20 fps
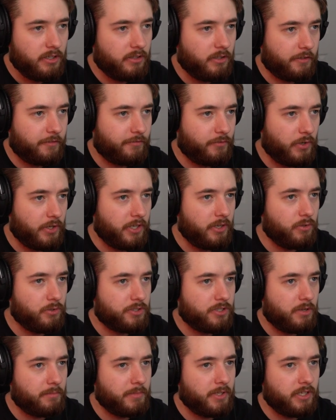like frigate or
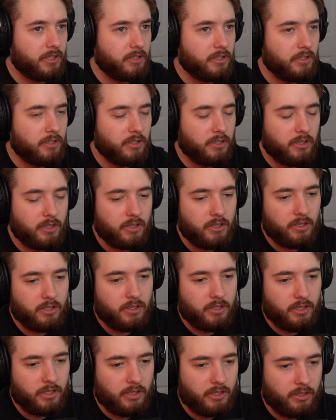something
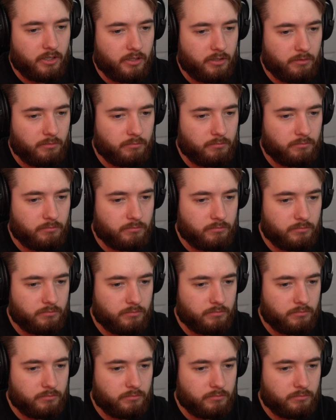um